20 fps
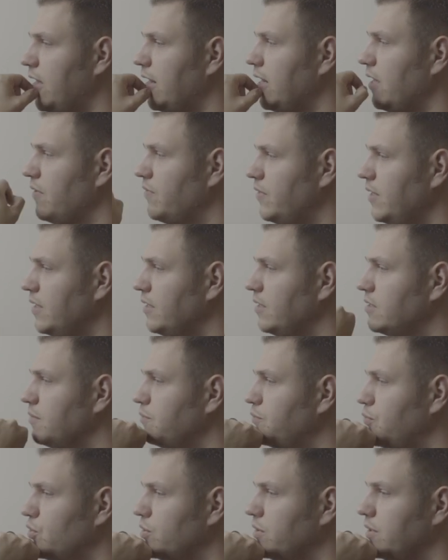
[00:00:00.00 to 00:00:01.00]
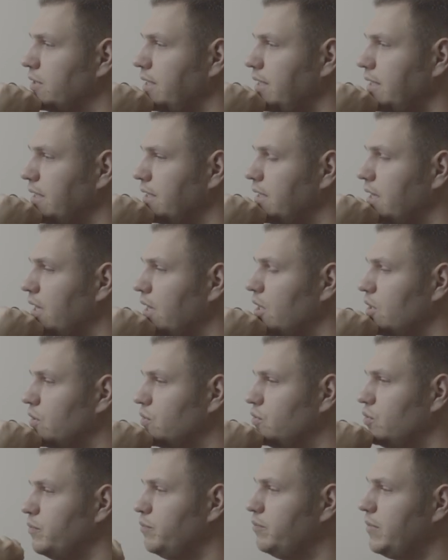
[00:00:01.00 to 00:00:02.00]
And I think it's important here
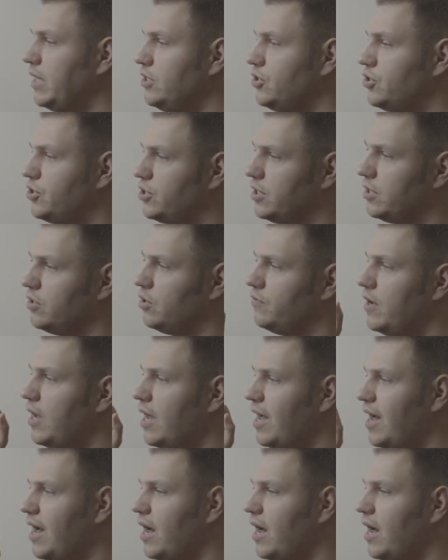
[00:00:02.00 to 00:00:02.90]
to mention of